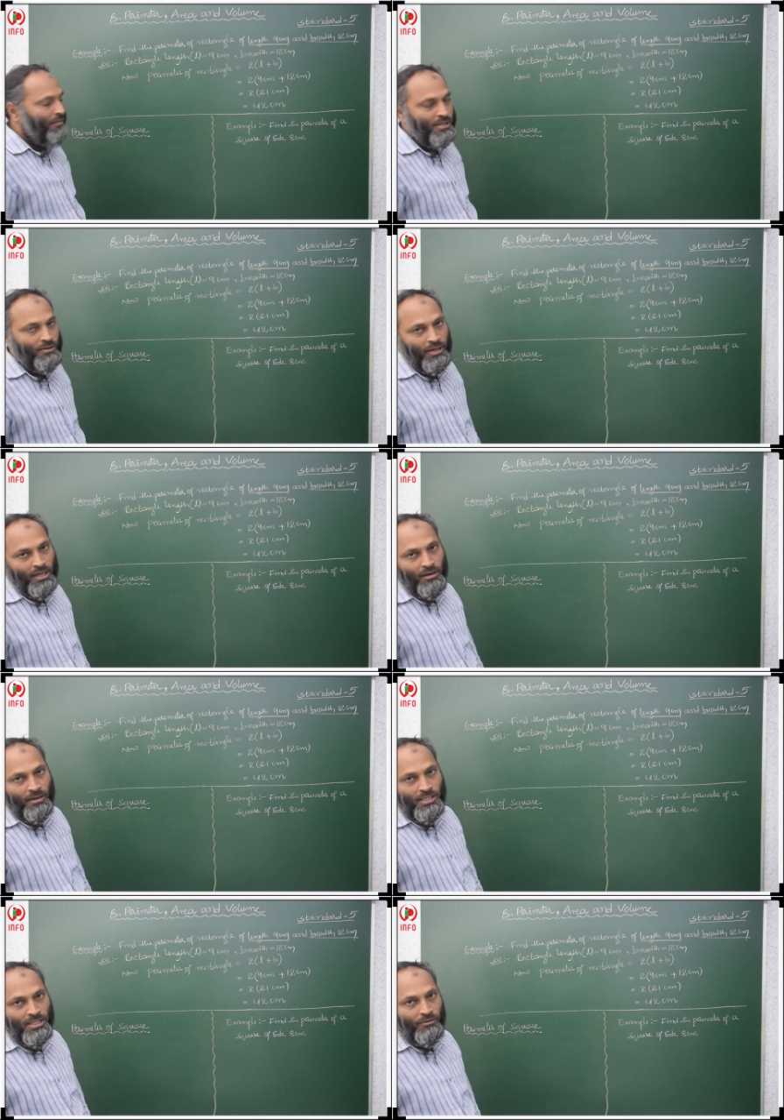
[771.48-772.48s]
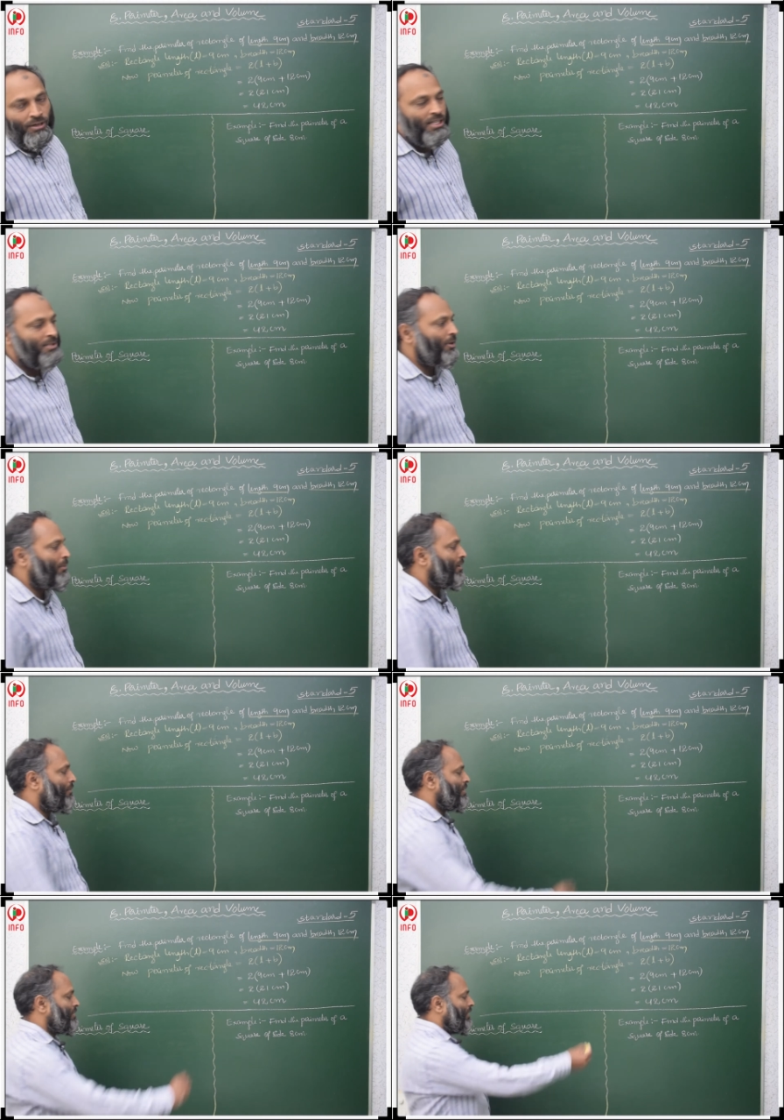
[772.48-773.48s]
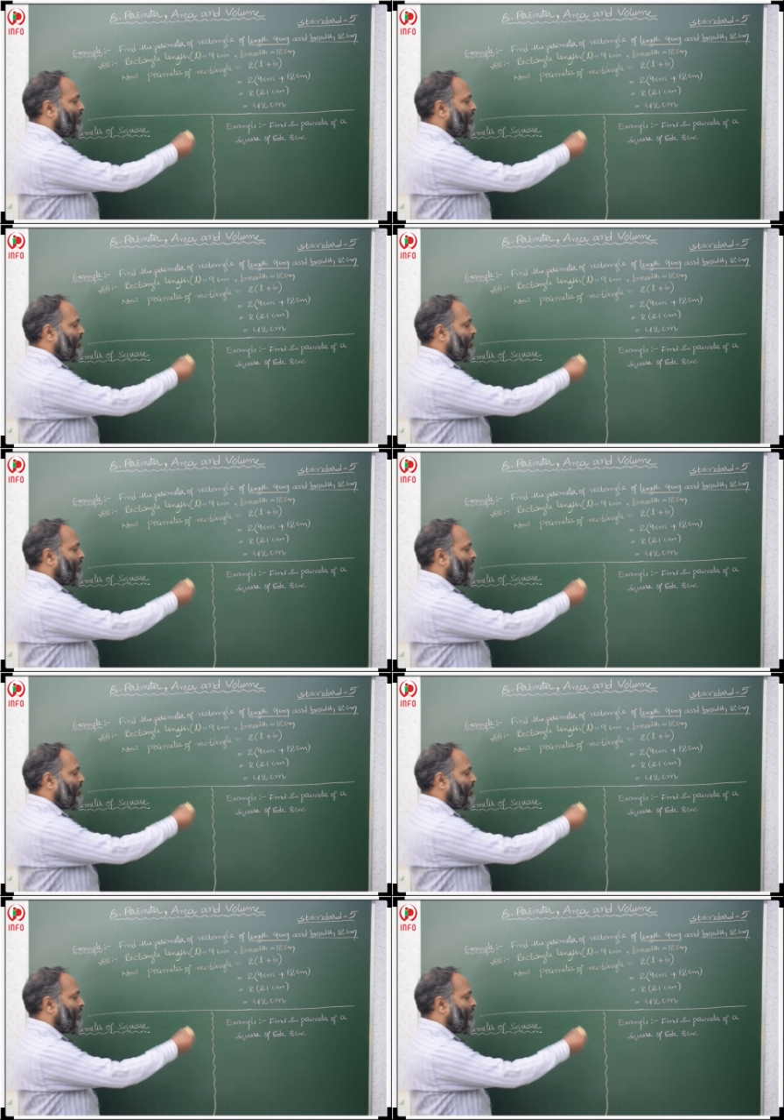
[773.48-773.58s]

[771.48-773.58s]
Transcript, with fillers: a square? So, what is perimeter of a square